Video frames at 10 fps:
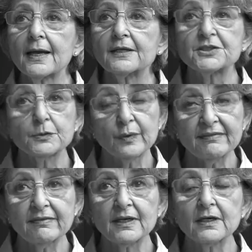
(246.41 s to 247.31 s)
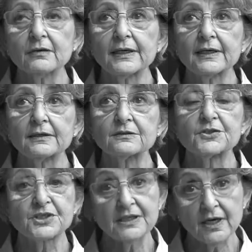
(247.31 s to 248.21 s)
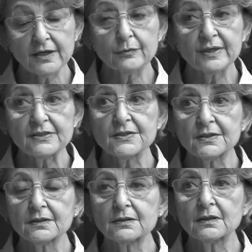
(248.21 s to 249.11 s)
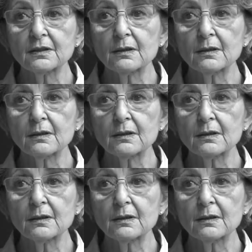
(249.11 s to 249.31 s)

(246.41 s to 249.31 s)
She went there and she got arrested